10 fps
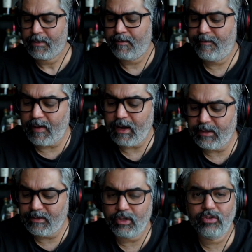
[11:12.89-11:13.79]
Very
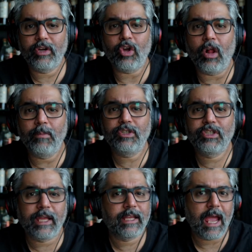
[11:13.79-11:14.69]
easy to drink.
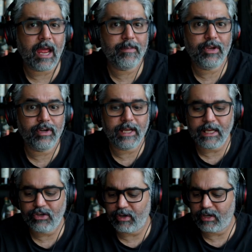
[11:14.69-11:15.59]
Almost, it can be your
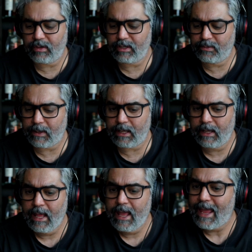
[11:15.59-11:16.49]
daily drinker as
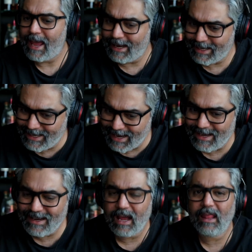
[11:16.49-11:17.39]
well. And
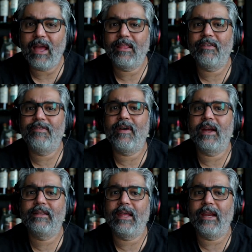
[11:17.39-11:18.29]
again, I like the
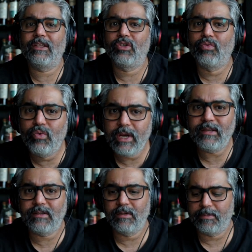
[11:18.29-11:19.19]
fact that it's
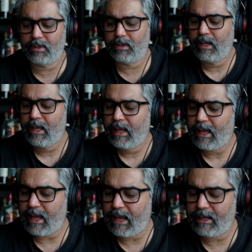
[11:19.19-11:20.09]
reasonable.
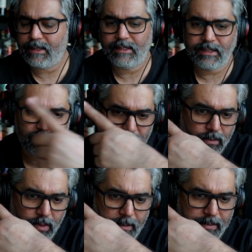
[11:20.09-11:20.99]
And this is
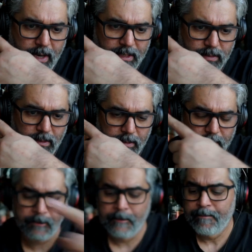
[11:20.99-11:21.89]
what the price will
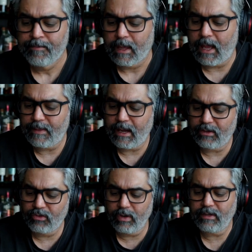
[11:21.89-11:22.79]
be. And that
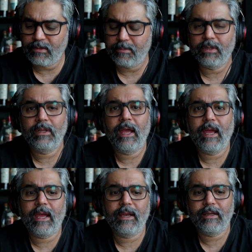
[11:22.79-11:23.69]
is reasonable.
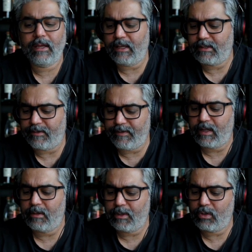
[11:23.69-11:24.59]
And it's
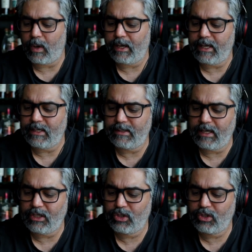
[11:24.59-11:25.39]
available quite easily.